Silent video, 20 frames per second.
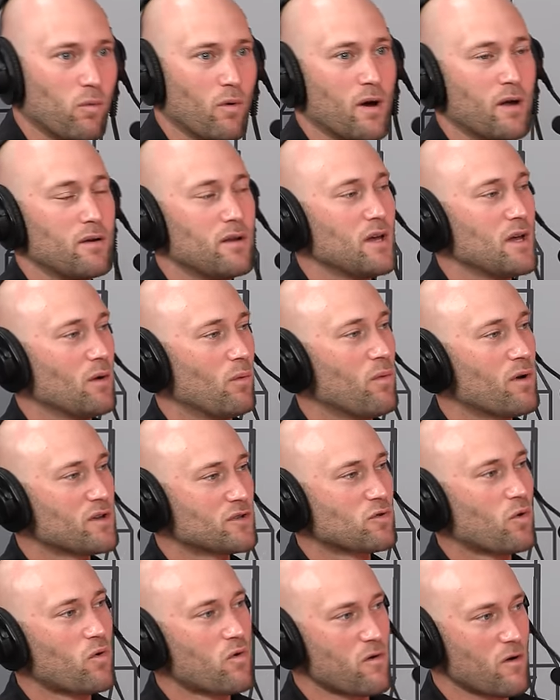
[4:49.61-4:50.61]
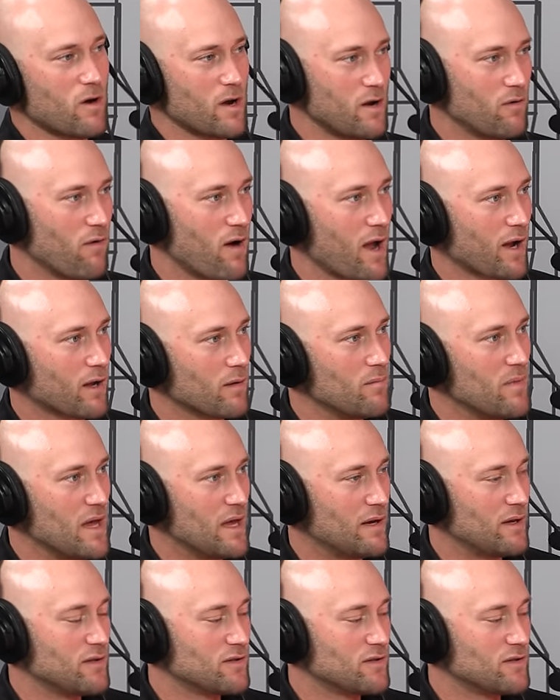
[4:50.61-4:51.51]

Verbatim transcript: What, what does Hornady recommend?